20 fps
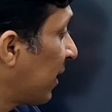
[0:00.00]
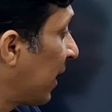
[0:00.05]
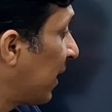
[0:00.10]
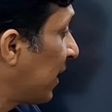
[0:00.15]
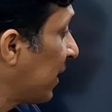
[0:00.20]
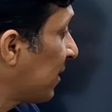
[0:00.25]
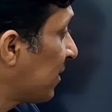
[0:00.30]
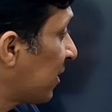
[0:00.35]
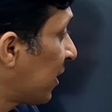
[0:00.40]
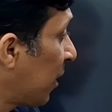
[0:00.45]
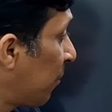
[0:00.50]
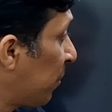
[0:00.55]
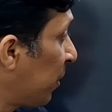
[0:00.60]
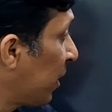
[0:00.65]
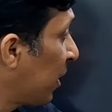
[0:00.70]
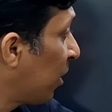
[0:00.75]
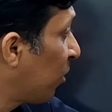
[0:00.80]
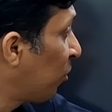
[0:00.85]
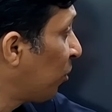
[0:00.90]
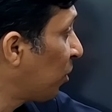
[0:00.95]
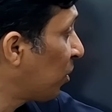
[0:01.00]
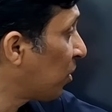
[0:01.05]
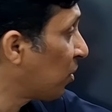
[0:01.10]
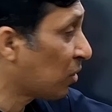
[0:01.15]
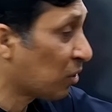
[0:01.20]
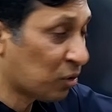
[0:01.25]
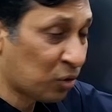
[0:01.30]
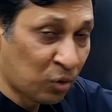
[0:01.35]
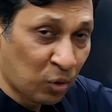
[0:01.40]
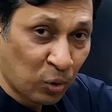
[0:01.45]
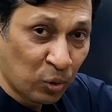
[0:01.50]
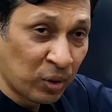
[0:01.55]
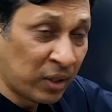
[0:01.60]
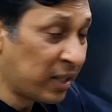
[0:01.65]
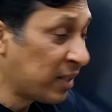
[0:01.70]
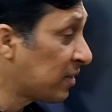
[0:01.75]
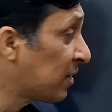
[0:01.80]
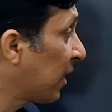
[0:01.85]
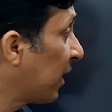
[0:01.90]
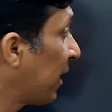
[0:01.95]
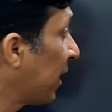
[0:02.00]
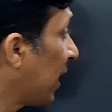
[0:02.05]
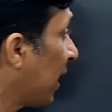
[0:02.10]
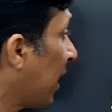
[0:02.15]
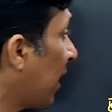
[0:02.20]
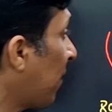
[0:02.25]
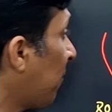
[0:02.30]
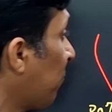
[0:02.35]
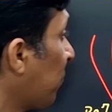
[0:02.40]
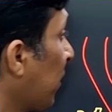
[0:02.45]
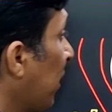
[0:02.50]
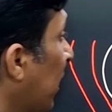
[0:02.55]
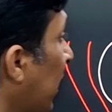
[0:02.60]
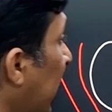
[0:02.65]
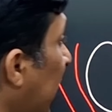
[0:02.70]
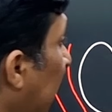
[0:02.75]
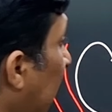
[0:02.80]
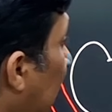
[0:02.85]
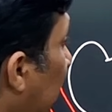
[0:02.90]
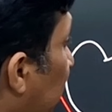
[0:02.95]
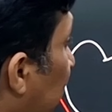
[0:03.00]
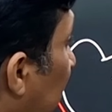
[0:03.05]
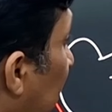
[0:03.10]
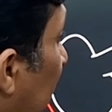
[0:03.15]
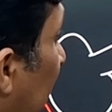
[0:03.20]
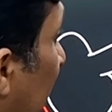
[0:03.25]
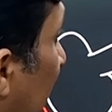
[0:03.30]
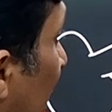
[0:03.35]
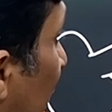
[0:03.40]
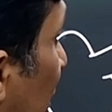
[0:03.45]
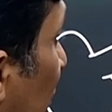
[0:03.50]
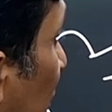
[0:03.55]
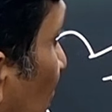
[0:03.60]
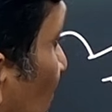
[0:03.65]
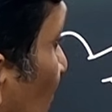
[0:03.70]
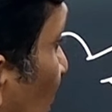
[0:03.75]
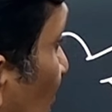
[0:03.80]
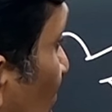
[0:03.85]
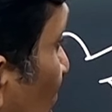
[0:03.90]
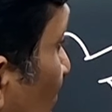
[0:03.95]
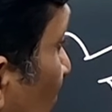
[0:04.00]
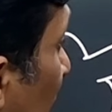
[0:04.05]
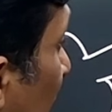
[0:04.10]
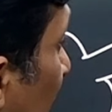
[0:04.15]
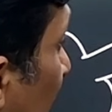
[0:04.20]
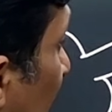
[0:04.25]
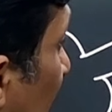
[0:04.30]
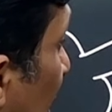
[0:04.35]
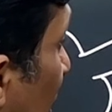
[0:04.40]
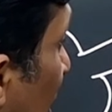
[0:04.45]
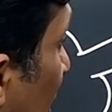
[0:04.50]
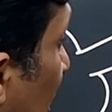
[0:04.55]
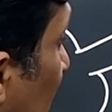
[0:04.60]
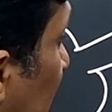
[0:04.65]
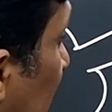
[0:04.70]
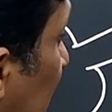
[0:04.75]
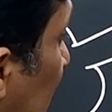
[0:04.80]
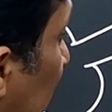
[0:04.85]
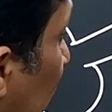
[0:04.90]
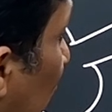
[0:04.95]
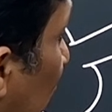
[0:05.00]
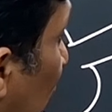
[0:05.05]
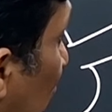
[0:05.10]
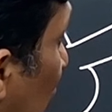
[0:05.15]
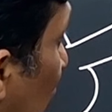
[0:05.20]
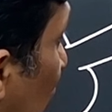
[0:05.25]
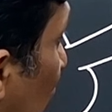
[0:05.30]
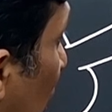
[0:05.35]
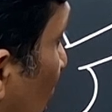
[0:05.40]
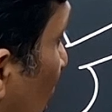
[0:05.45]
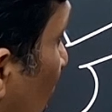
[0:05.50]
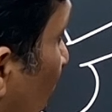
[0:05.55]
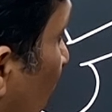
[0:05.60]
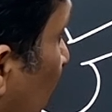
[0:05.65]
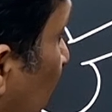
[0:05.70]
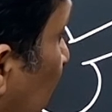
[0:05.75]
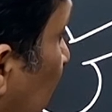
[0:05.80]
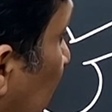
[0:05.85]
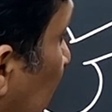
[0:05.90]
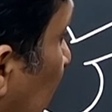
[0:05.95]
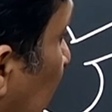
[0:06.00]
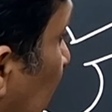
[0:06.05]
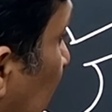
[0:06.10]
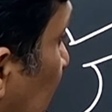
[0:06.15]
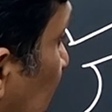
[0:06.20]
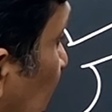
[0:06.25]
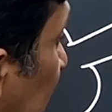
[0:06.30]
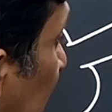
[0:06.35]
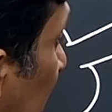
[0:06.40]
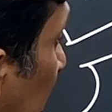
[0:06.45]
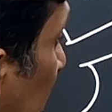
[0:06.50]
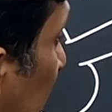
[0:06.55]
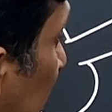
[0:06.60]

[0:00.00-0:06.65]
that is coming out through this area, it will have more CO2 or increase in the